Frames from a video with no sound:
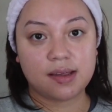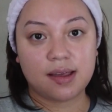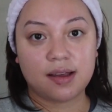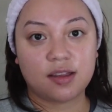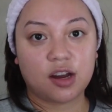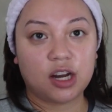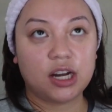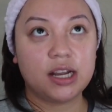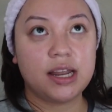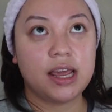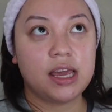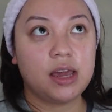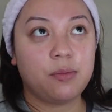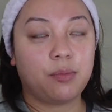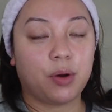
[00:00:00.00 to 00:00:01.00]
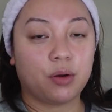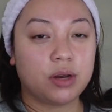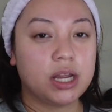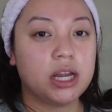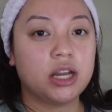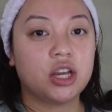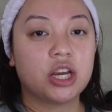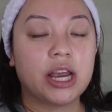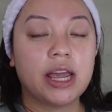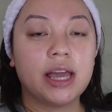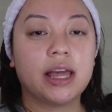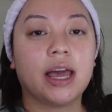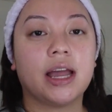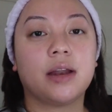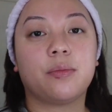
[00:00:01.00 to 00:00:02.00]
I started taking protein
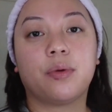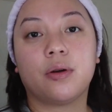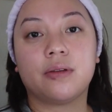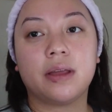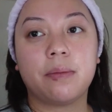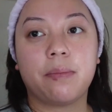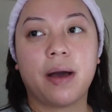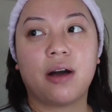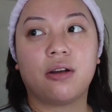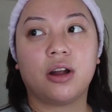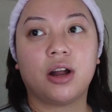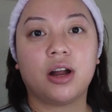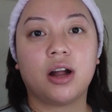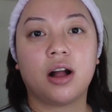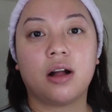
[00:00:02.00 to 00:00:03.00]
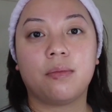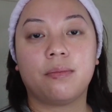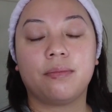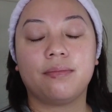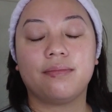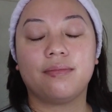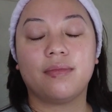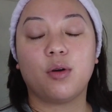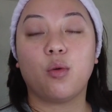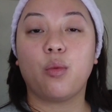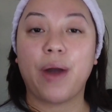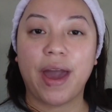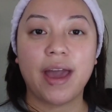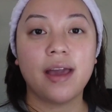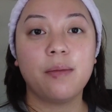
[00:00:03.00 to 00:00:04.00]
shake and a protein powder, whey